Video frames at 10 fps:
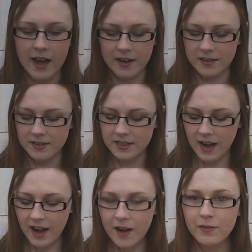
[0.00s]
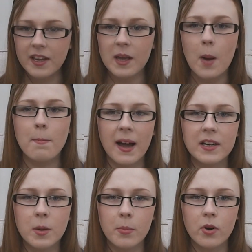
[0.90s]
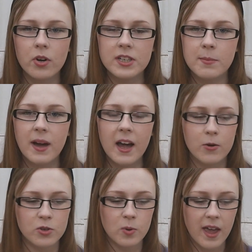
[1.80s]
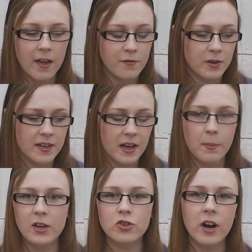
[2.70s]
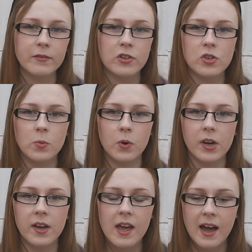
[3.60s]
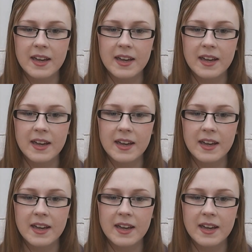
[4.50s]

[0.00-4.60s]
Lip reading: And I have like a magnet board in my house where every time I travel somewhere